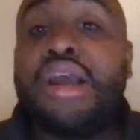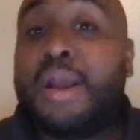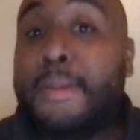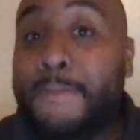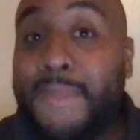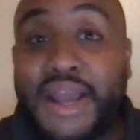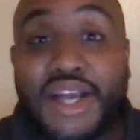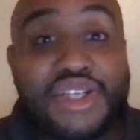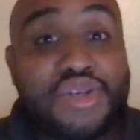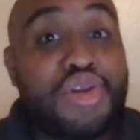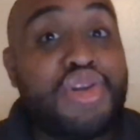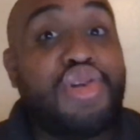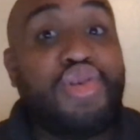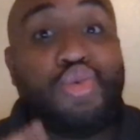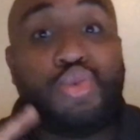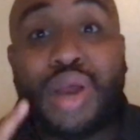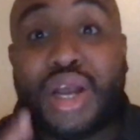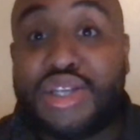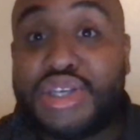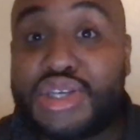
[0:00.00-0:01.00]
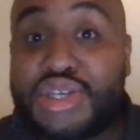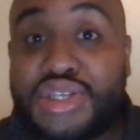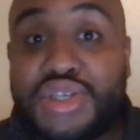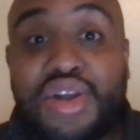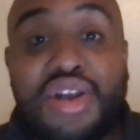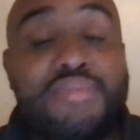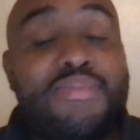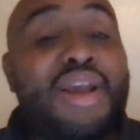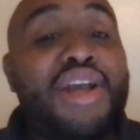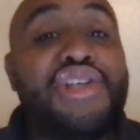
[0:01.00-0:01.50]
Make sure you
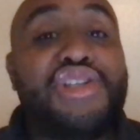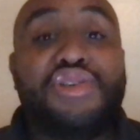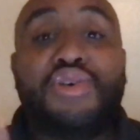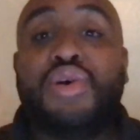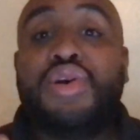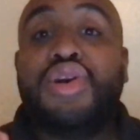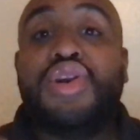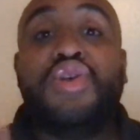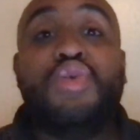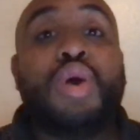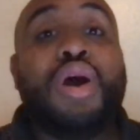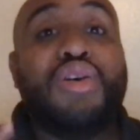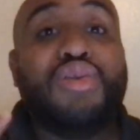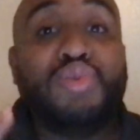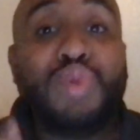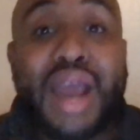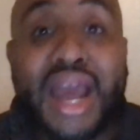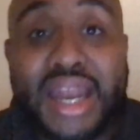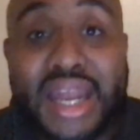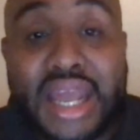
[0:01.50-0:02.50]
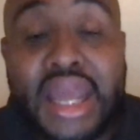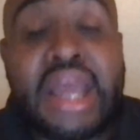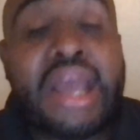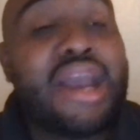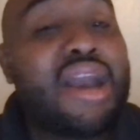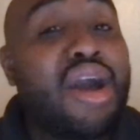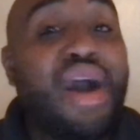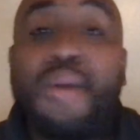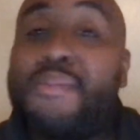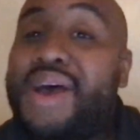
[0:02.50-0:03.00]
registered. Make sure you are ready.
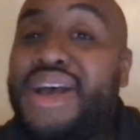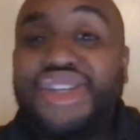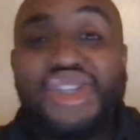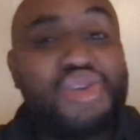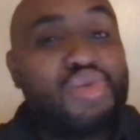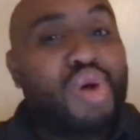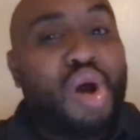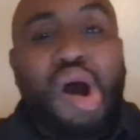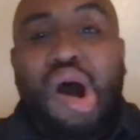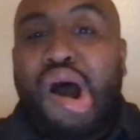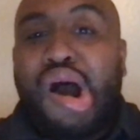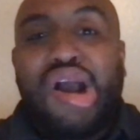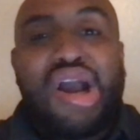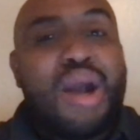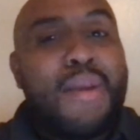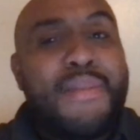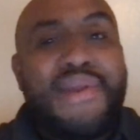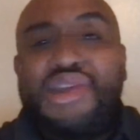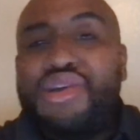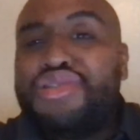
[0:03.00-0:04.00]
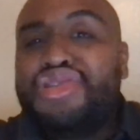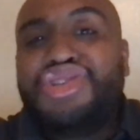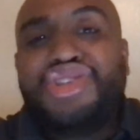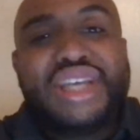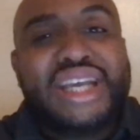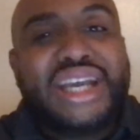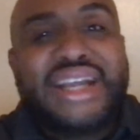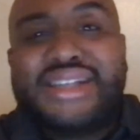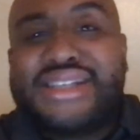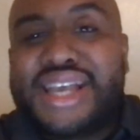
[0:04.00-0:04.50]
Come as you are. Come in your
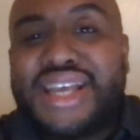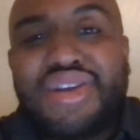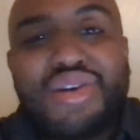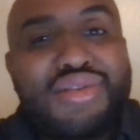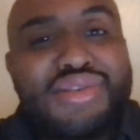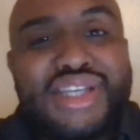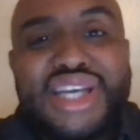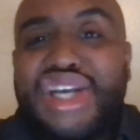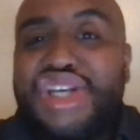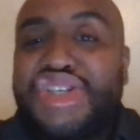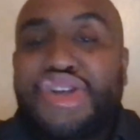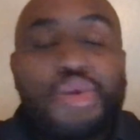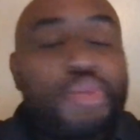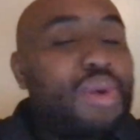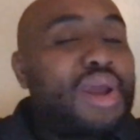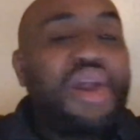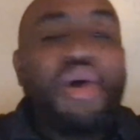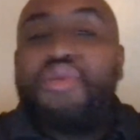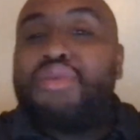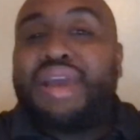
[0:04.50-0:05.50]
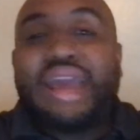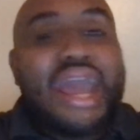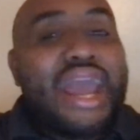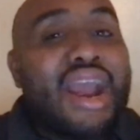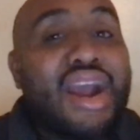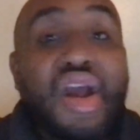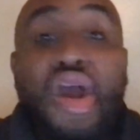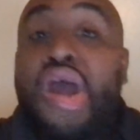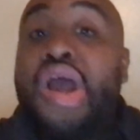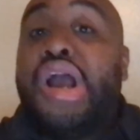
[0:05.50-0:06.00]
jeans and your t-shirt. We don't
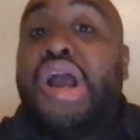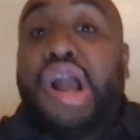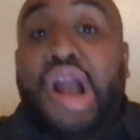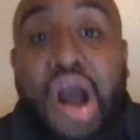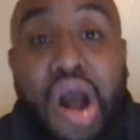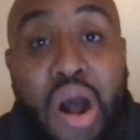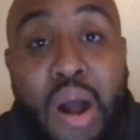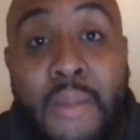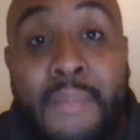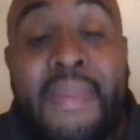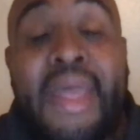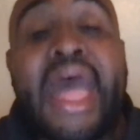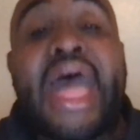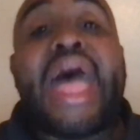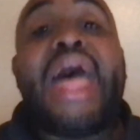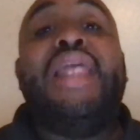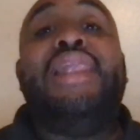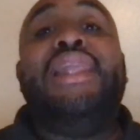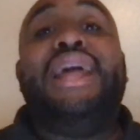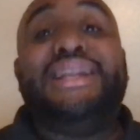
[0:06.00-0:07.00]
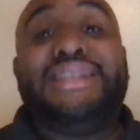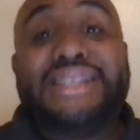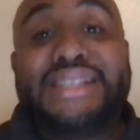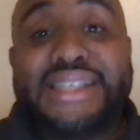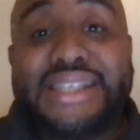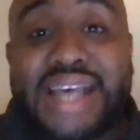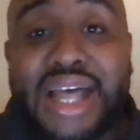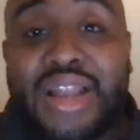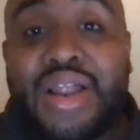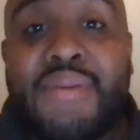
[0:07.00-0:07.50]
care. Come and let's
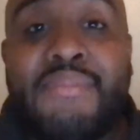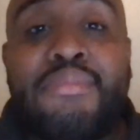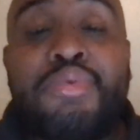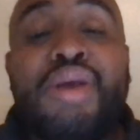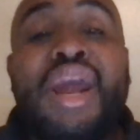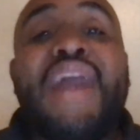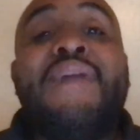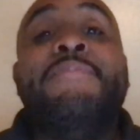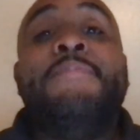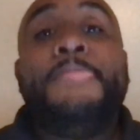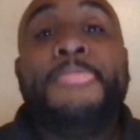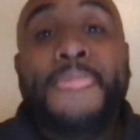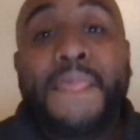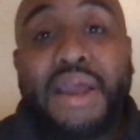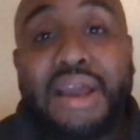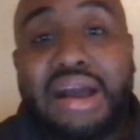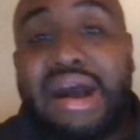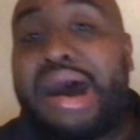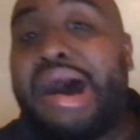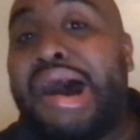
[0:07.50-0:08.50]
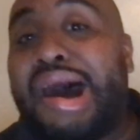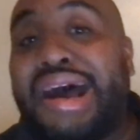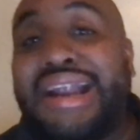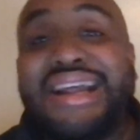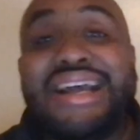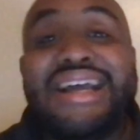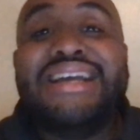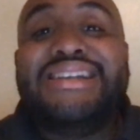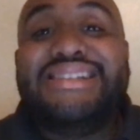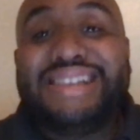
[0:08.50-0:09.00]
celebrate God
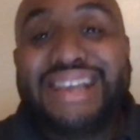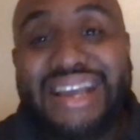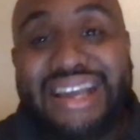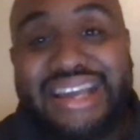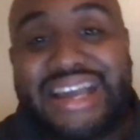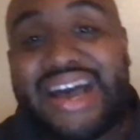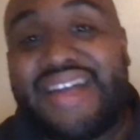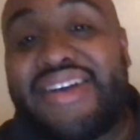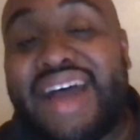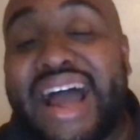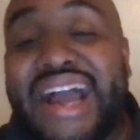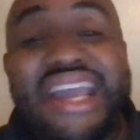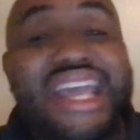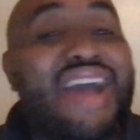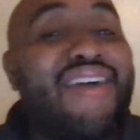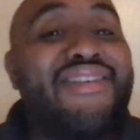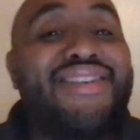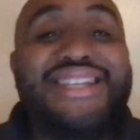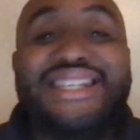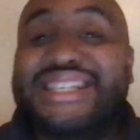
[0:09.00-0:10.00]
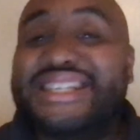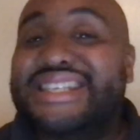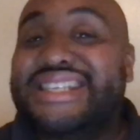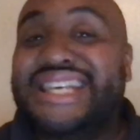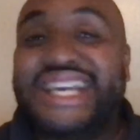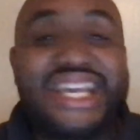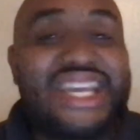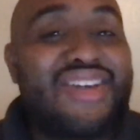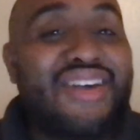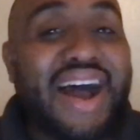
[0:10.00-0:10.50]
together. I can't wait to
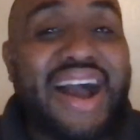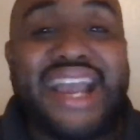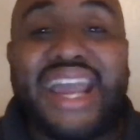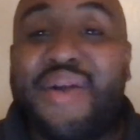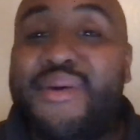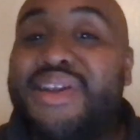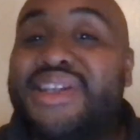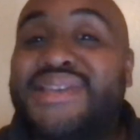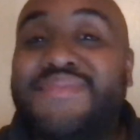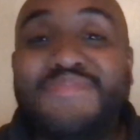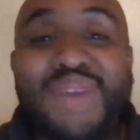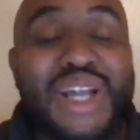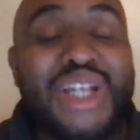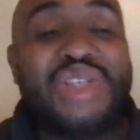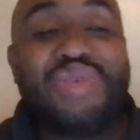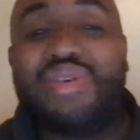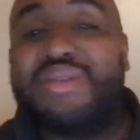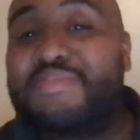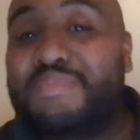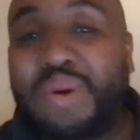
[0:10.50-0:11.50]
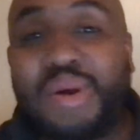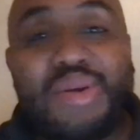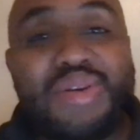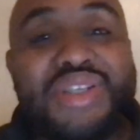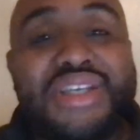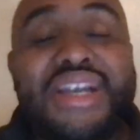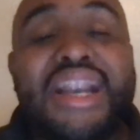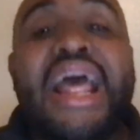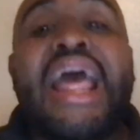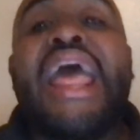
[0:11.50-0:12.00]
see you. I can't wait to meet you in
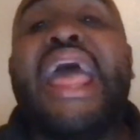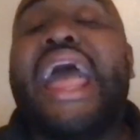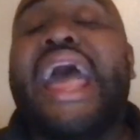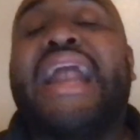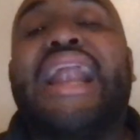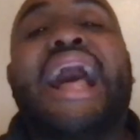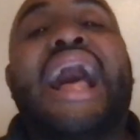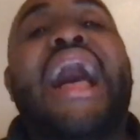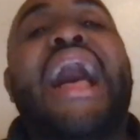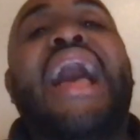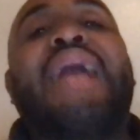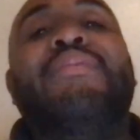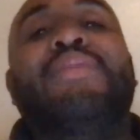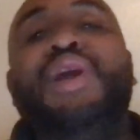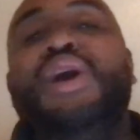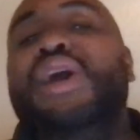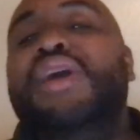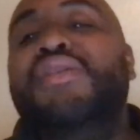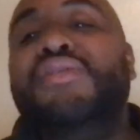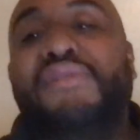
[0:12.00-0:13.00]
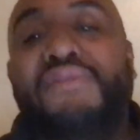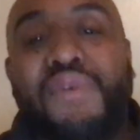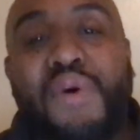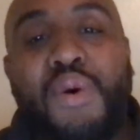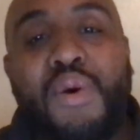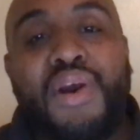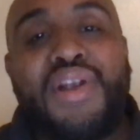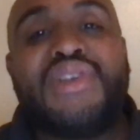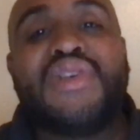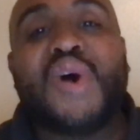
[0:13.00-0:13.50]
person. And I'm looking
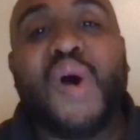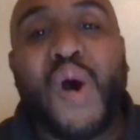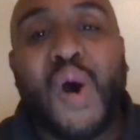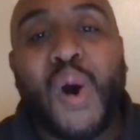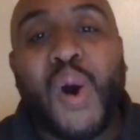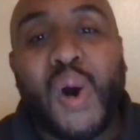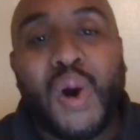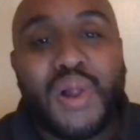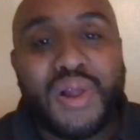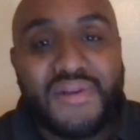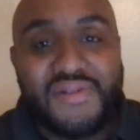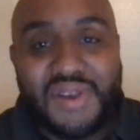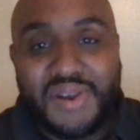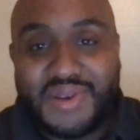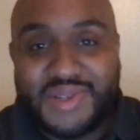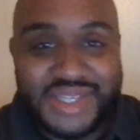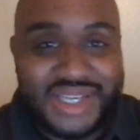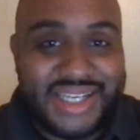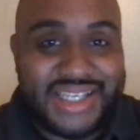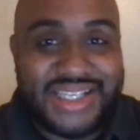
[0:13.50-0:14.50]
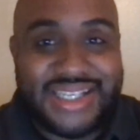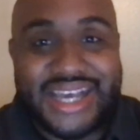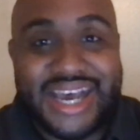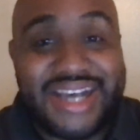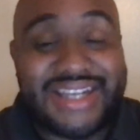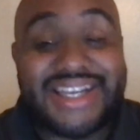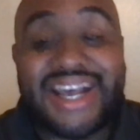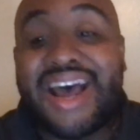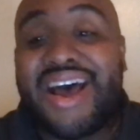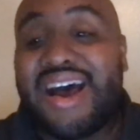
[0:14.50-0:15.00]
forward to all of your
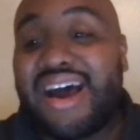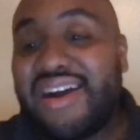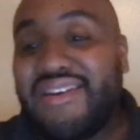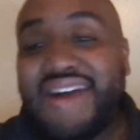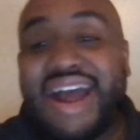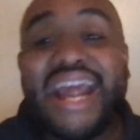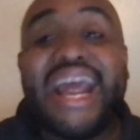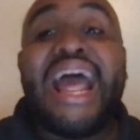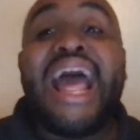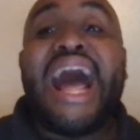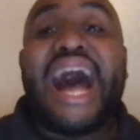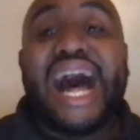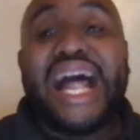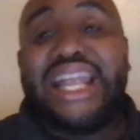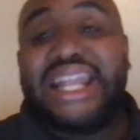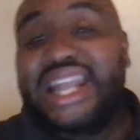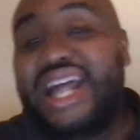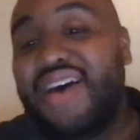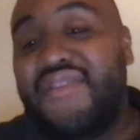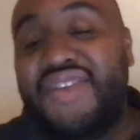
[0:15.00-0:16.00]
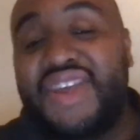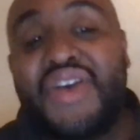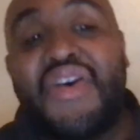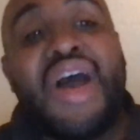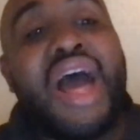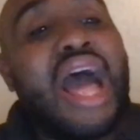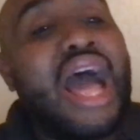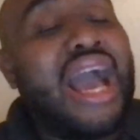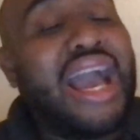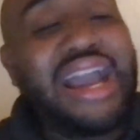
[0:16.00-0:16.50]
success. All right. I love you.
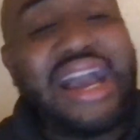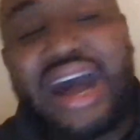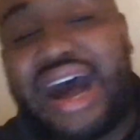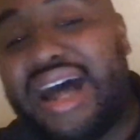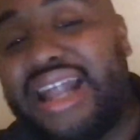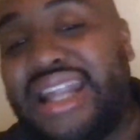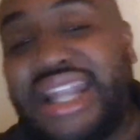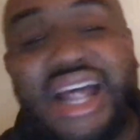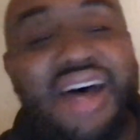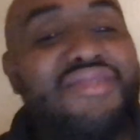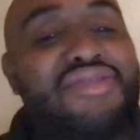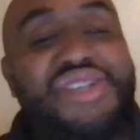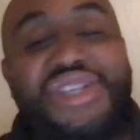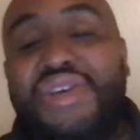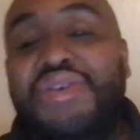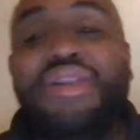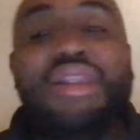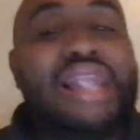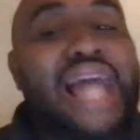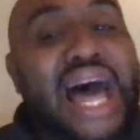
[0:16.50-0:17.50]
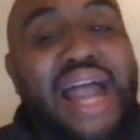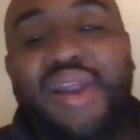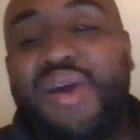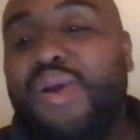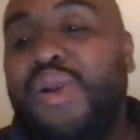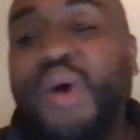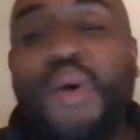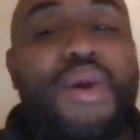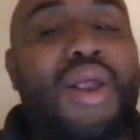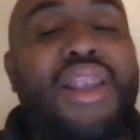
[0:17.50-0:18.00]
God loves you. Lad of
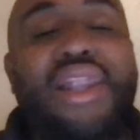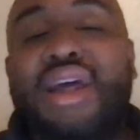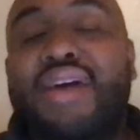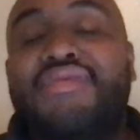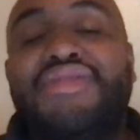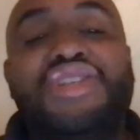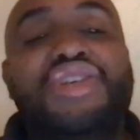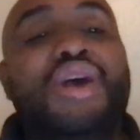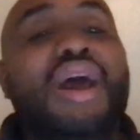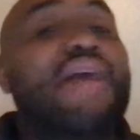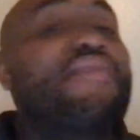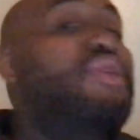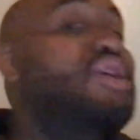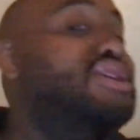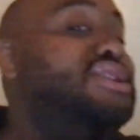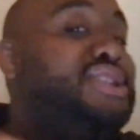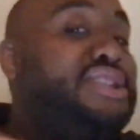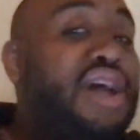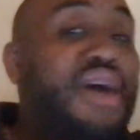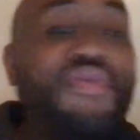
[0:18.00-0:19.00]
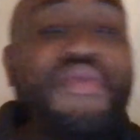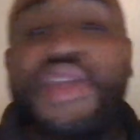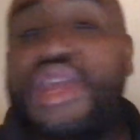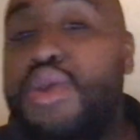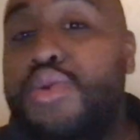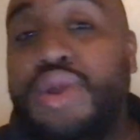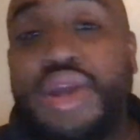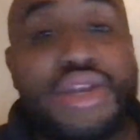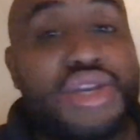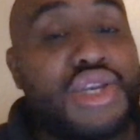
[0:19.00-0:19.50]
Glory loves you. And there's nothing you
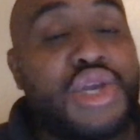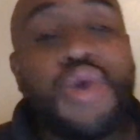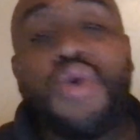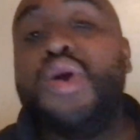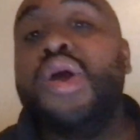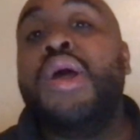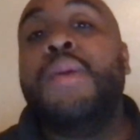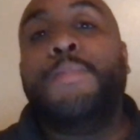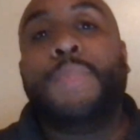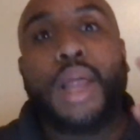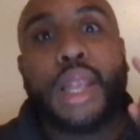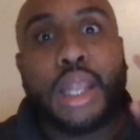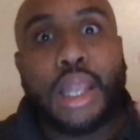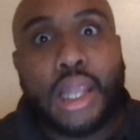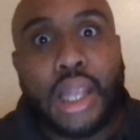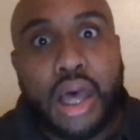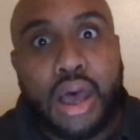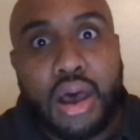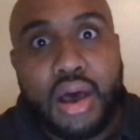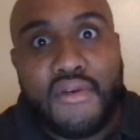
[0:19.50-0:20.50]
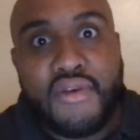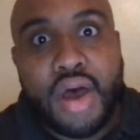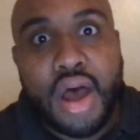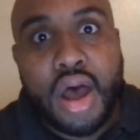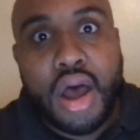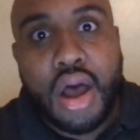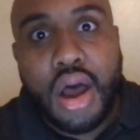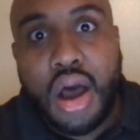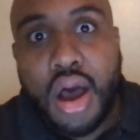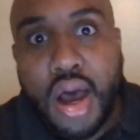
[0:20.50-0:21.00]
can do but love
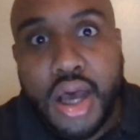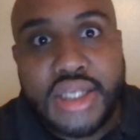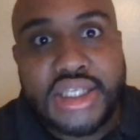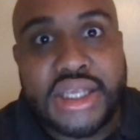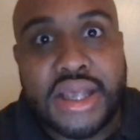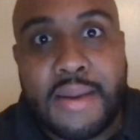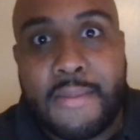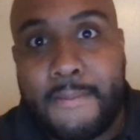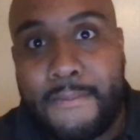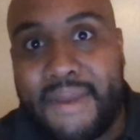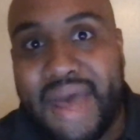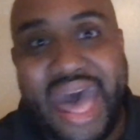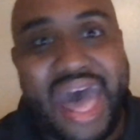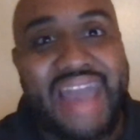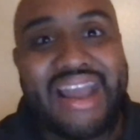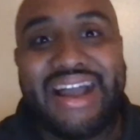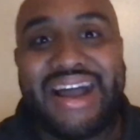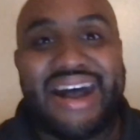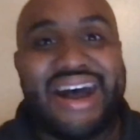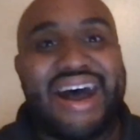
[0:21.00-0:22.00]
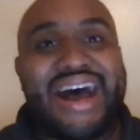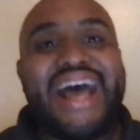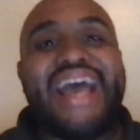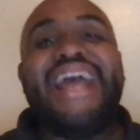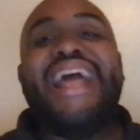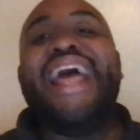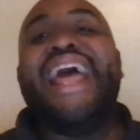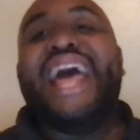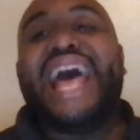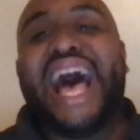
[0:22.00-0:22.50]
us back. All
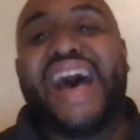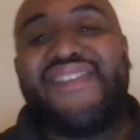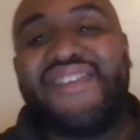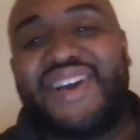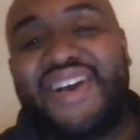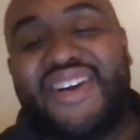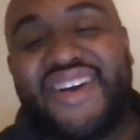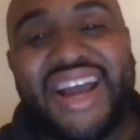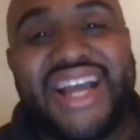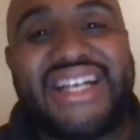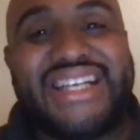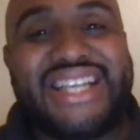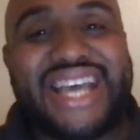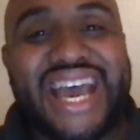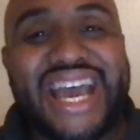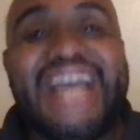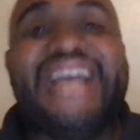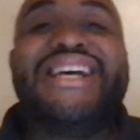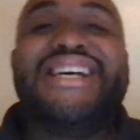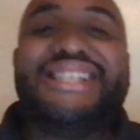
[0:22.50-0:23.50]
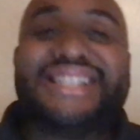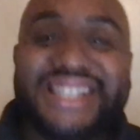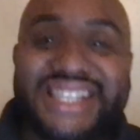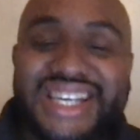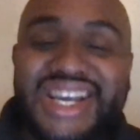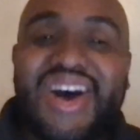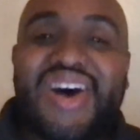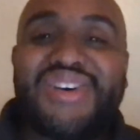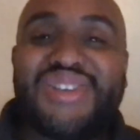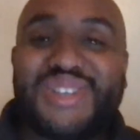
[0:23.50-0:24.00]
right. Have a great day. See
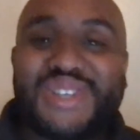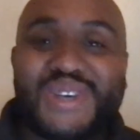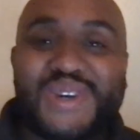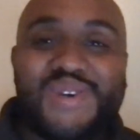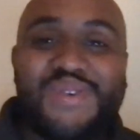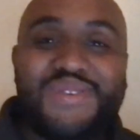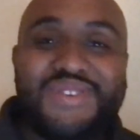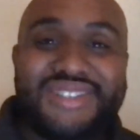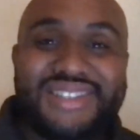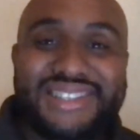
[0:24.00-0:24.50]
y'all soon.